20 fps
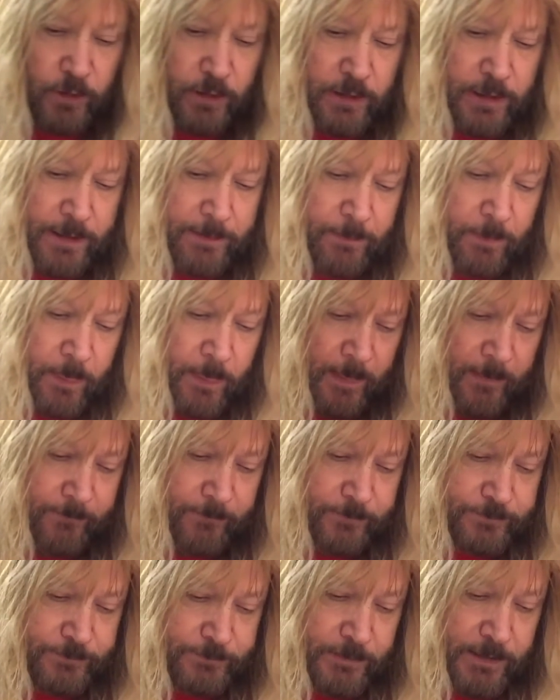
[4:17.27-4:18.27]
Okay.
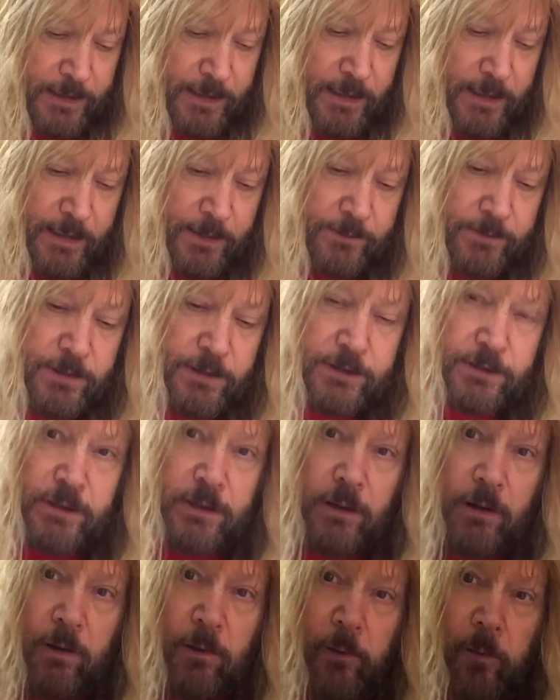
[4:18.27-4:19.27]
Again, just
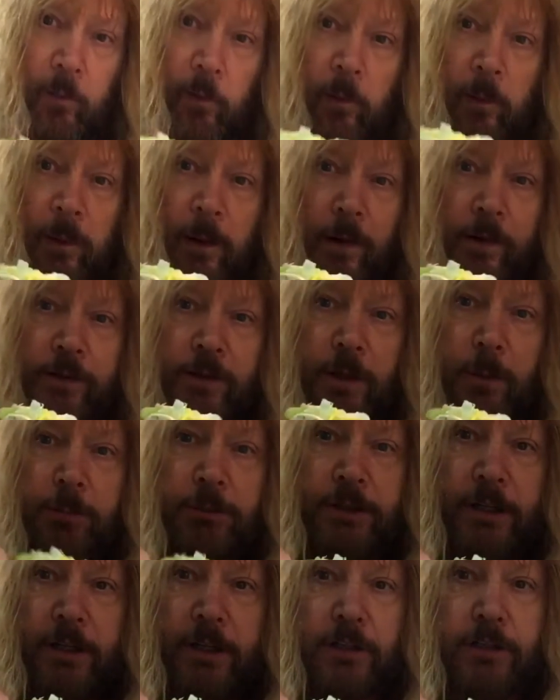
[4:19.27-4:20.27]
a
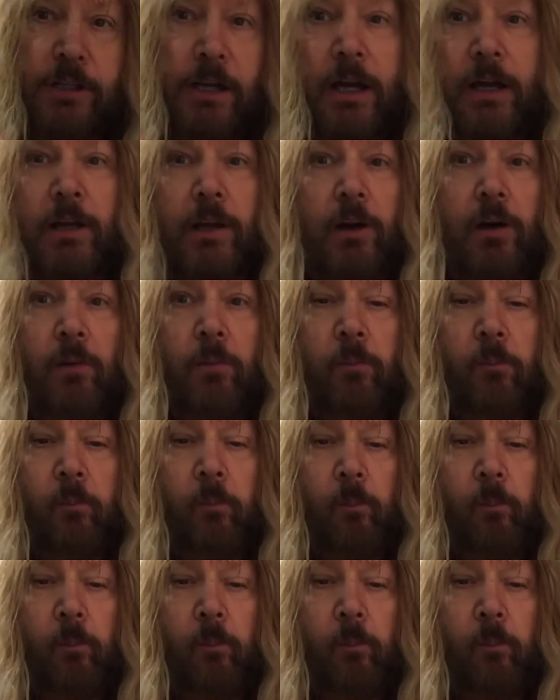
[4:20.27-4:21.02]
double-decker taco.